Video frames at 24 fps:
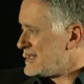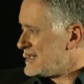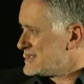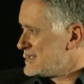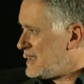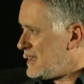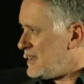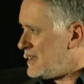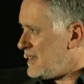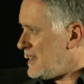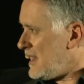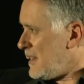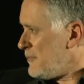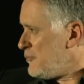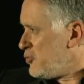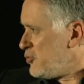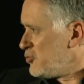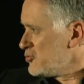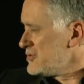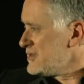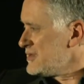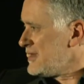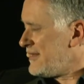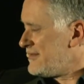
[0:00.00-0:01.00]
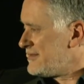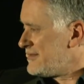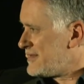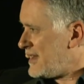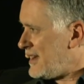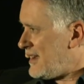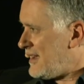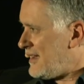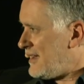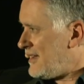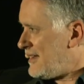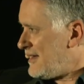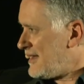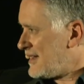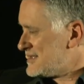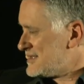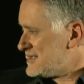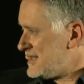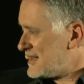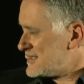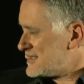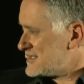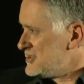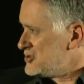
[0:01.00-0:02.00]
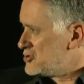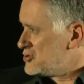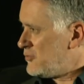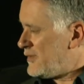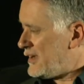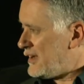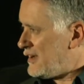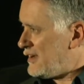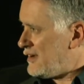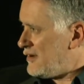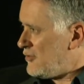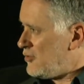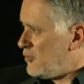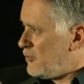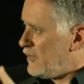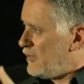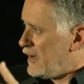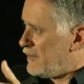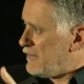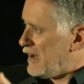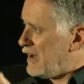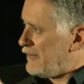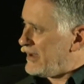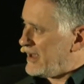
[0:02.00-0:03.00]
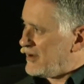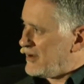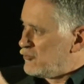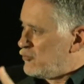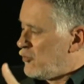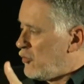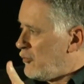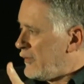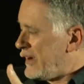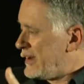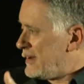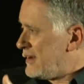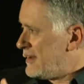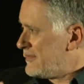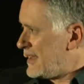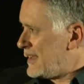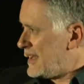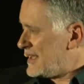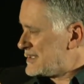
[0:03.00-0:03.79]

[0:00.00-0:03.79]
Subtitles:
told what to do. You were about to enroll